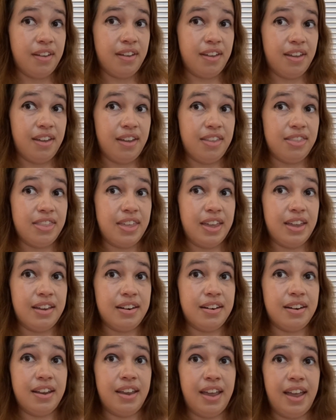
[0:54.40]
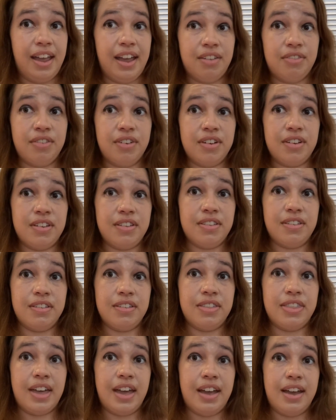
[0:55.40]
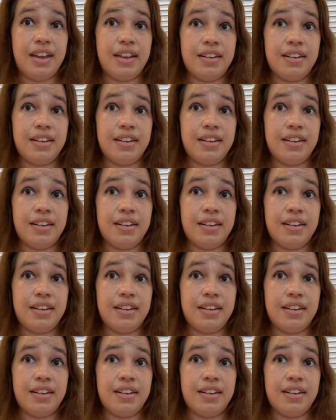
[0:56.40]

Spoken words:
And then after you do that,